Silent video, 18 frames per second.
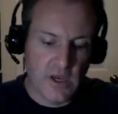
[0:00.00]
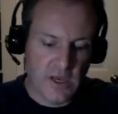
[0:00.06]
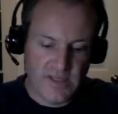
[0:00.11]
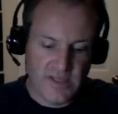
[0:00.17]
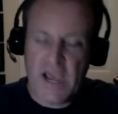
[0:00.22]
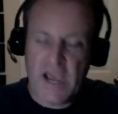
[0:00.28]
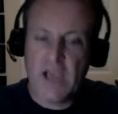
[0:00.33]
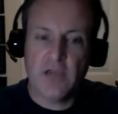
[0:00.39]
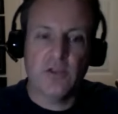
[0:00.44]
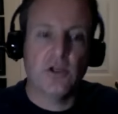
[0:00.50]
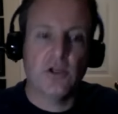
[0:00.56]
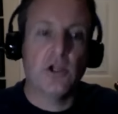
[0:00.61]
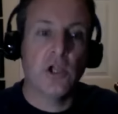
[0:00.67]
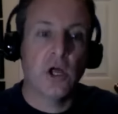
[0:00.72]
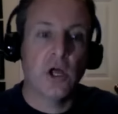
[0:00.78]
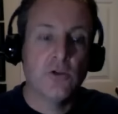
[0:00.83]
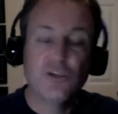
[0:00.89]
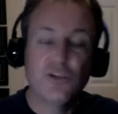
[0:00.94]
Attack of the
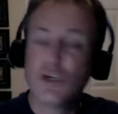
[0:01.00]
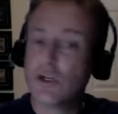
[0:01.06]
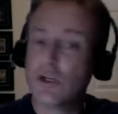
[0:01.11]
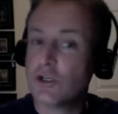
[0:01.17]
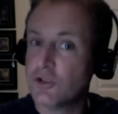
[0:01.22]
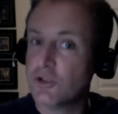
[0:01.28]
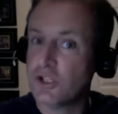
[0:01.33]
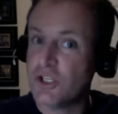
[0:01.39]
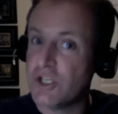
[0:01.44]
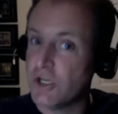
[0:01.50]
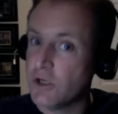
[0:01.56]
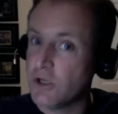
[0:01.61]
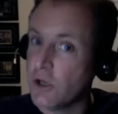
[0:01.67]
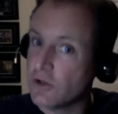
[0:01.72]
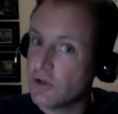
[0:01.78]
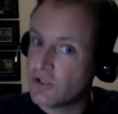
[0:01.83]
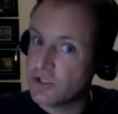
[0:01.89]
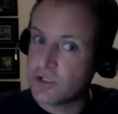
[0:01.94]
Clones, you could do the
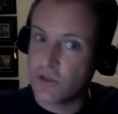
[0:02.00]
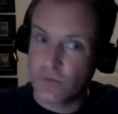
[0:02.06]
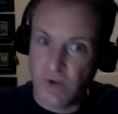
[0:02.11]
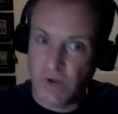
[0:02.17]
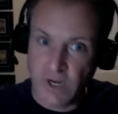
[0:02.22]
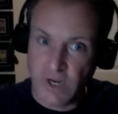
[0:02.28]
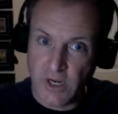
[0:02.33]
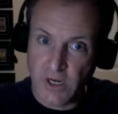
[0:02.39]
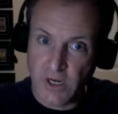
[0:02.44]
Geonosis Arena.